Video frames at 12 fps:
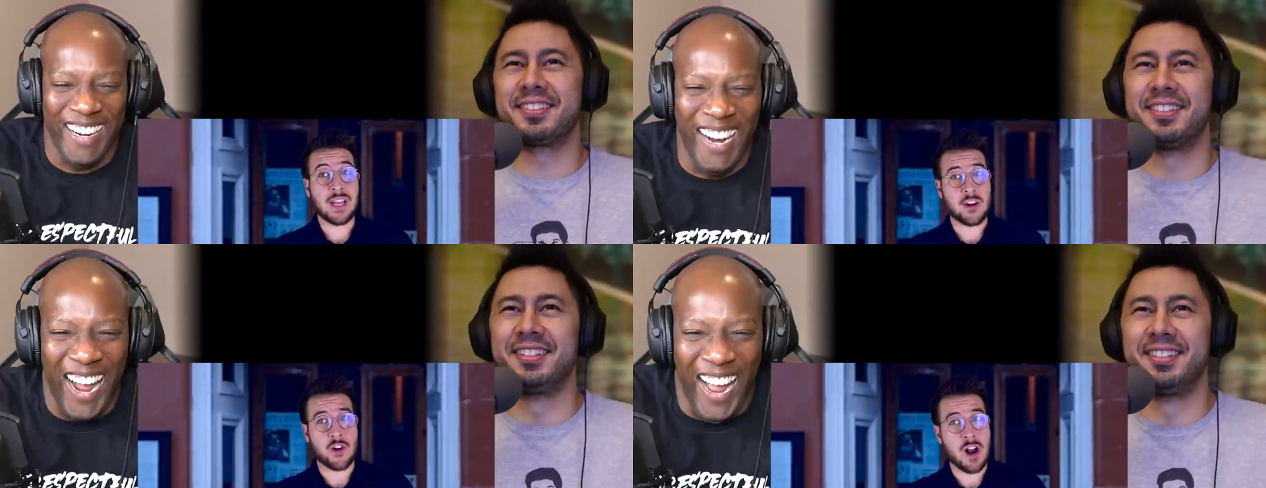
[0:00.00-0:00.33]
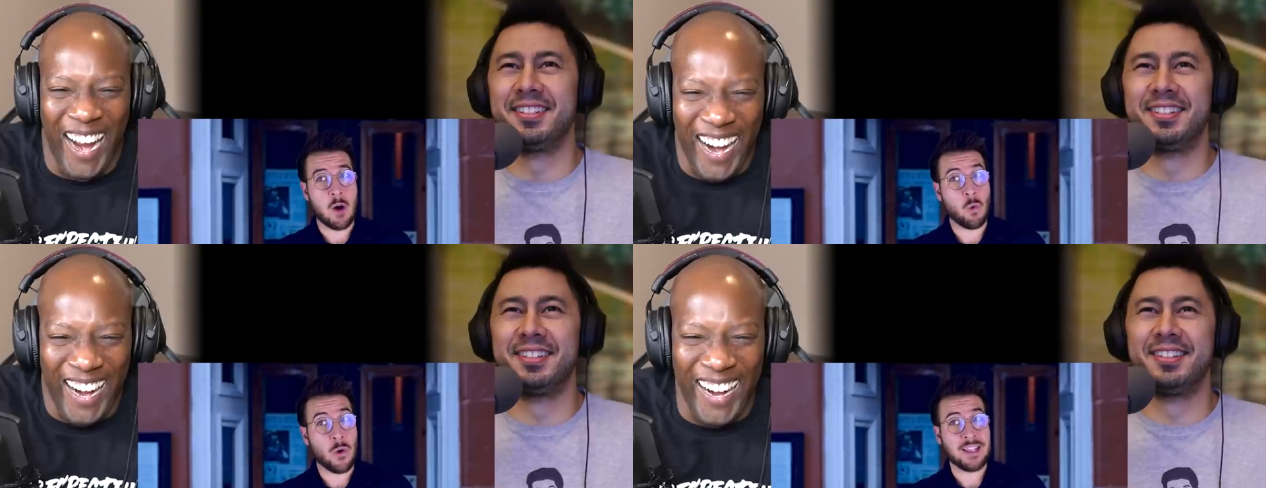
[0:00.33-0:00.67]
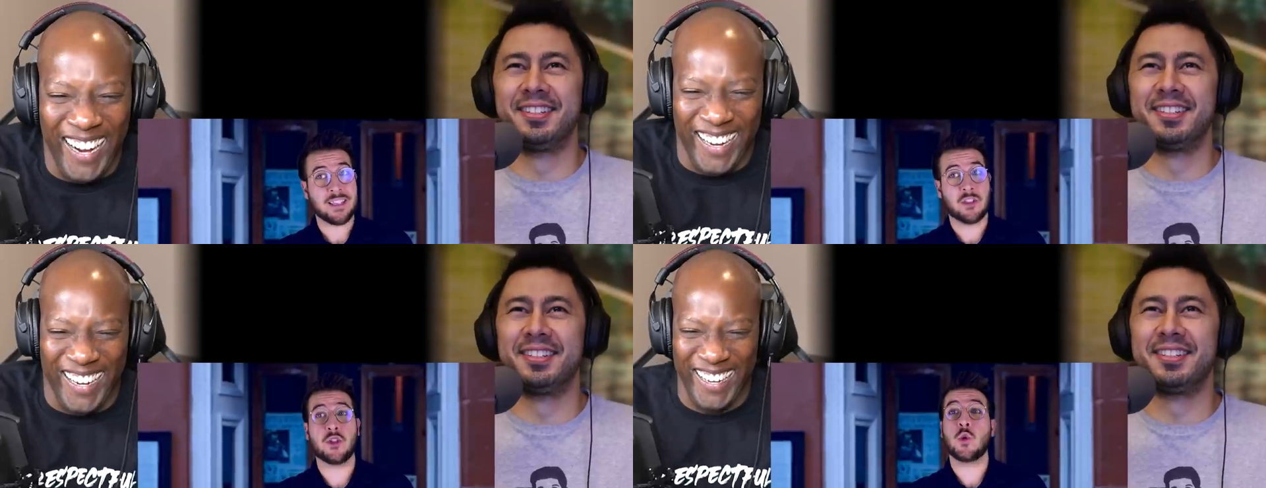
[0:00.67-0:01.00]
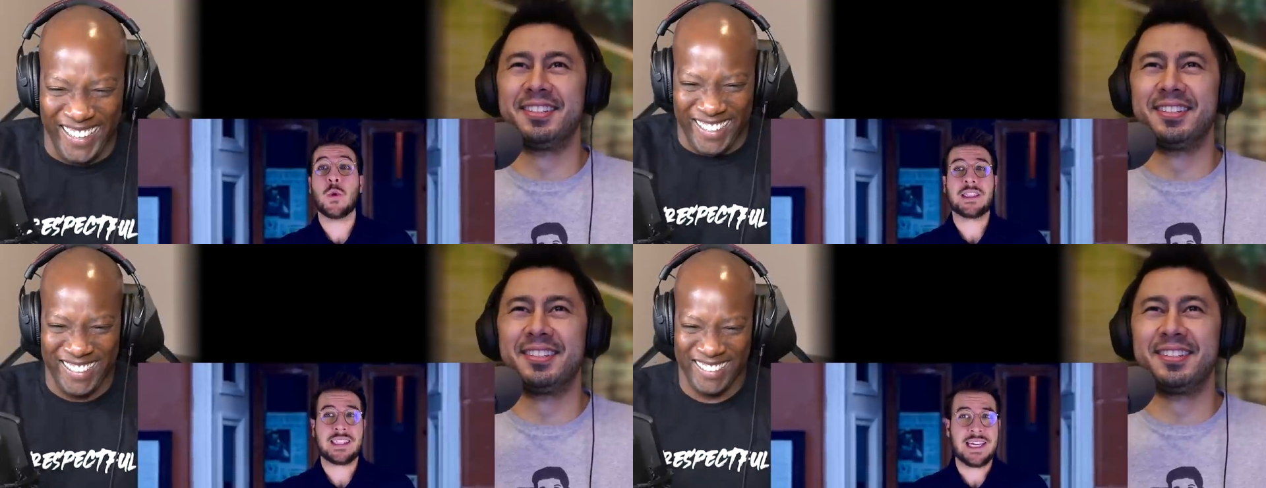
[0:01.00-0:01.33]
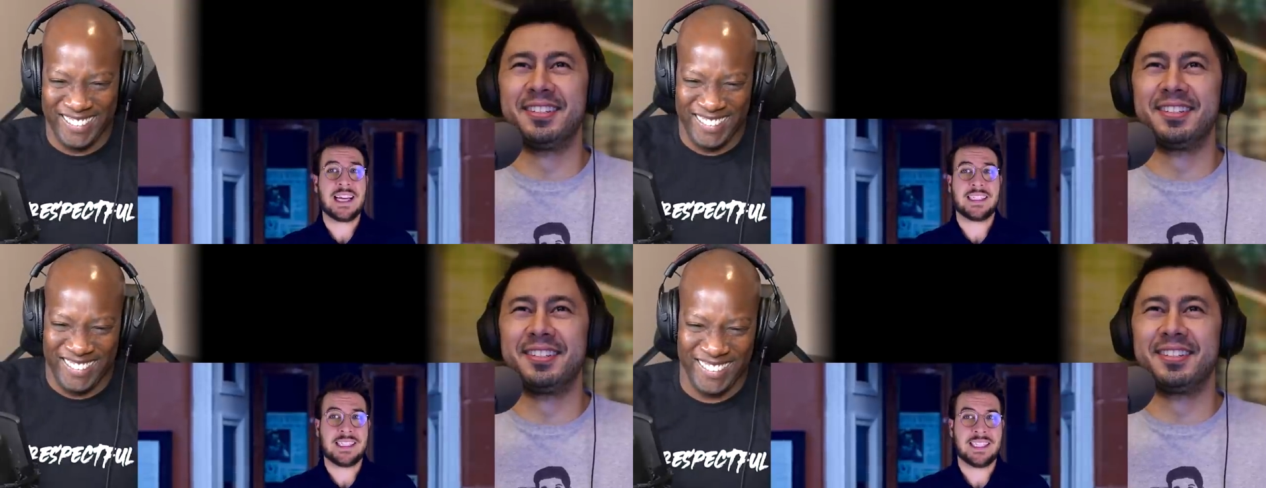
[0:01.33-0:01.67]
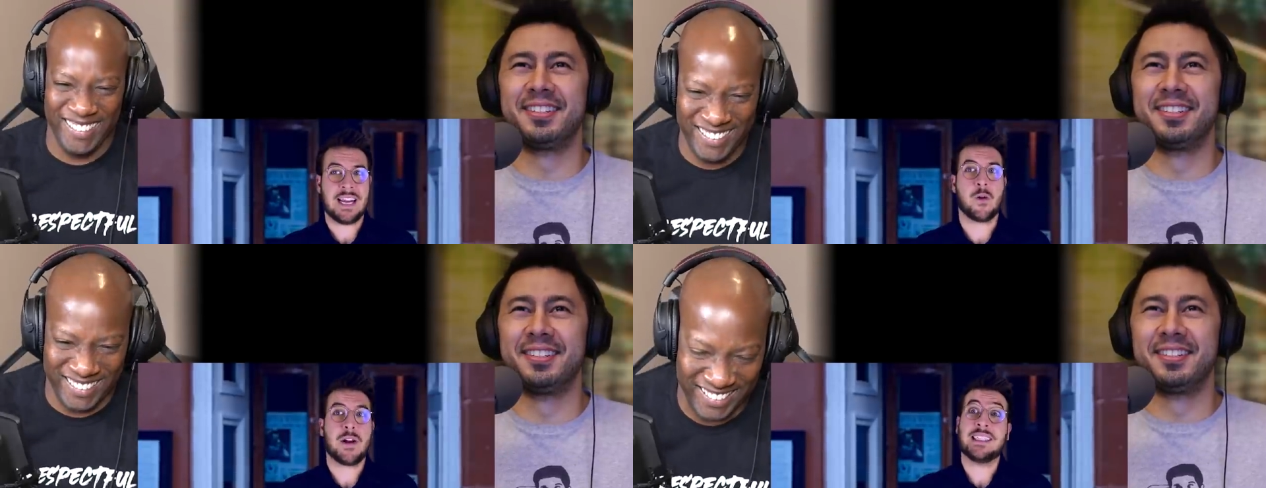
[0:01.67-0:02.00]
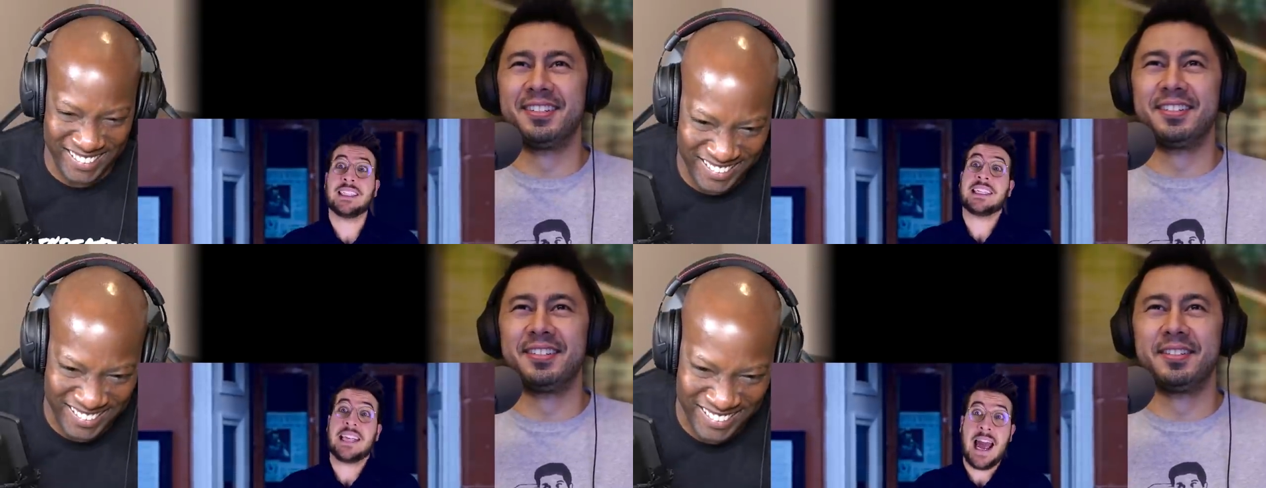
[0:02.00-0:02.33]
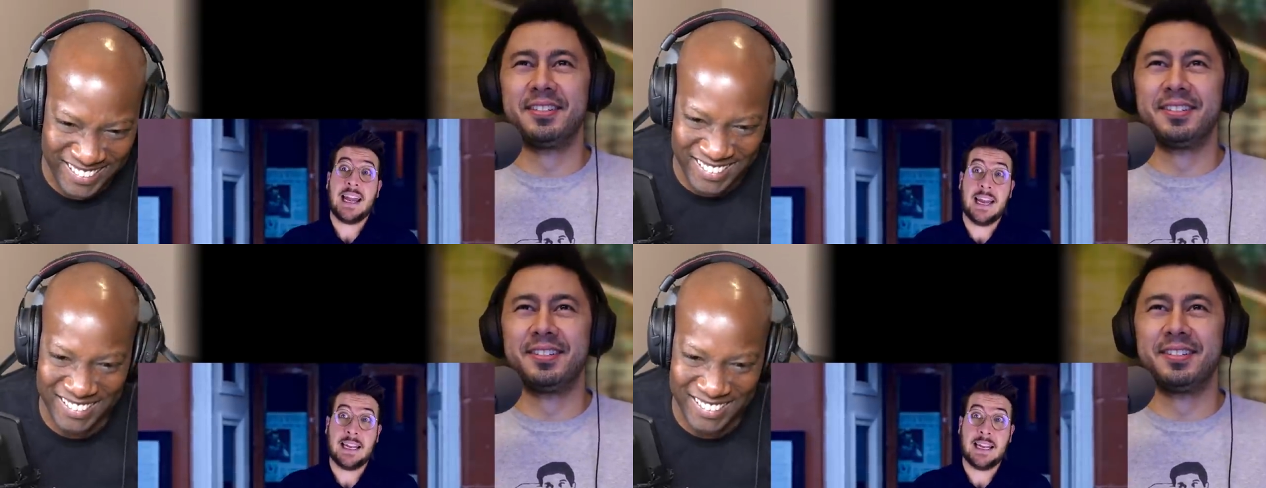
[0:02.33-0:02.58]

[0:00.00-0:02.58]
Speaker 1: like you're not willing to do what's necessary to get it.